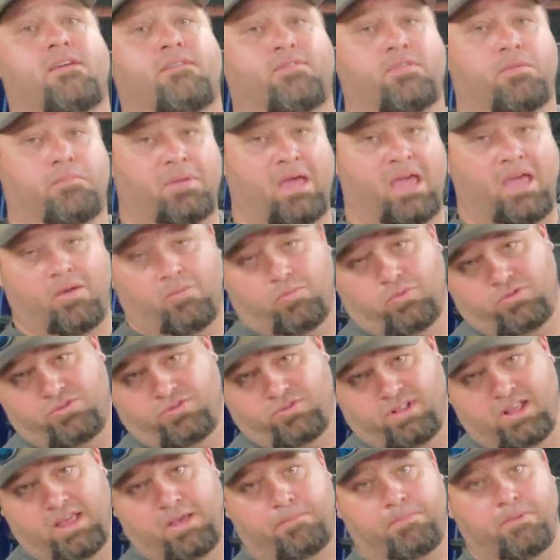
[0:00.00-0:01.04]
The band was
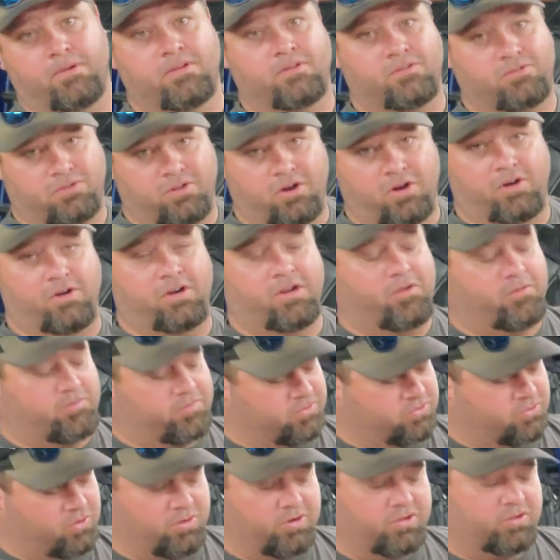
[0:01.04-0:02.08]
slipping, it was
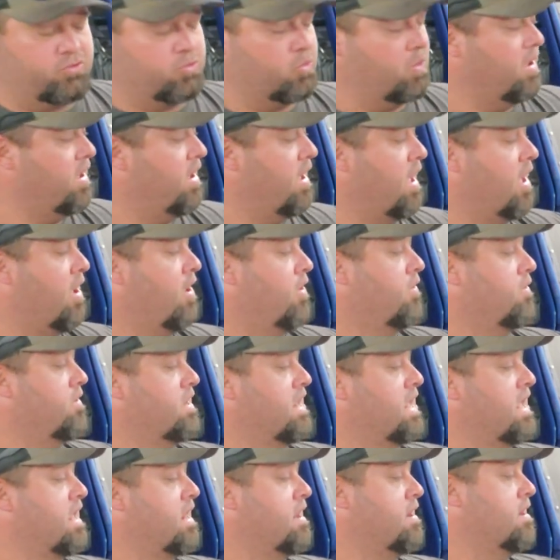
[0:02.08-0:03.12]
on its way out,
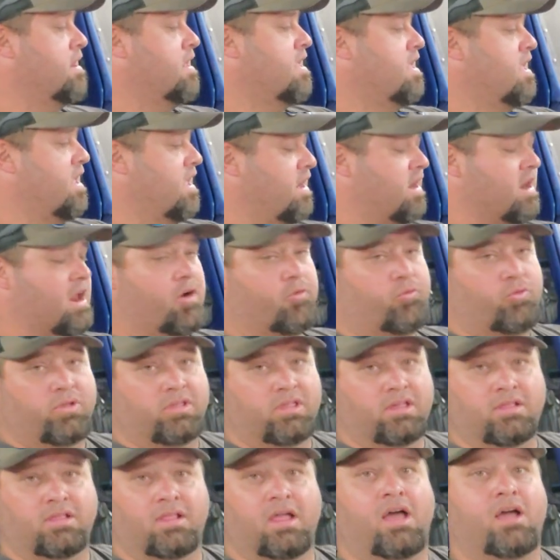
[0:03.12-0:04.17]
and not
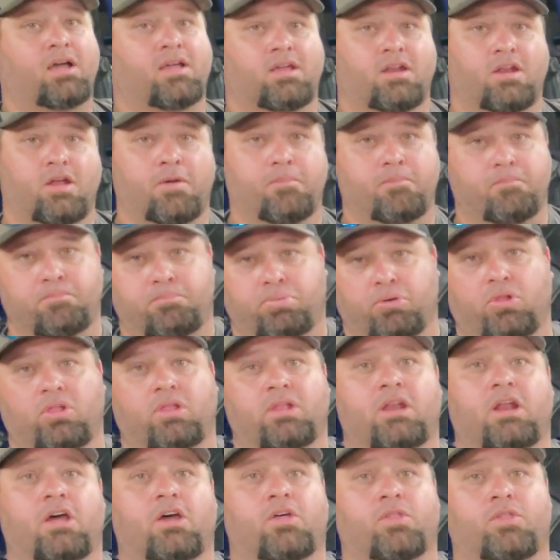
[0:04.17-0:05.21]
really locking up and
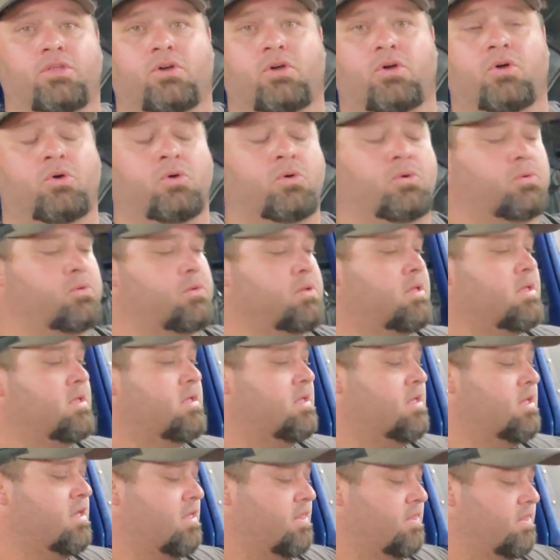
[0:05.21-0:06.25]
pulling out of the hole.
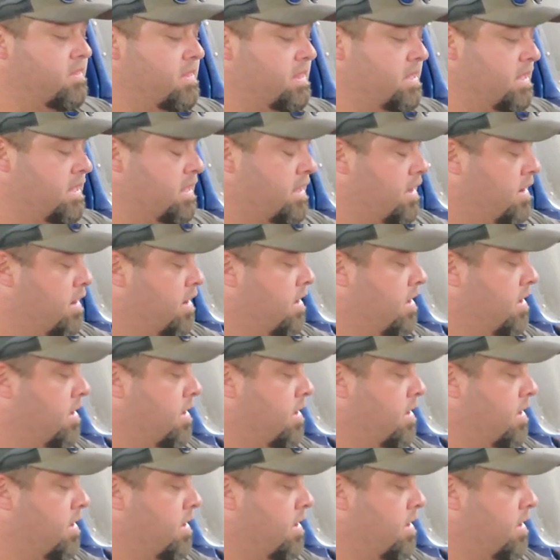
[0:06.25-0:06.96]
Then,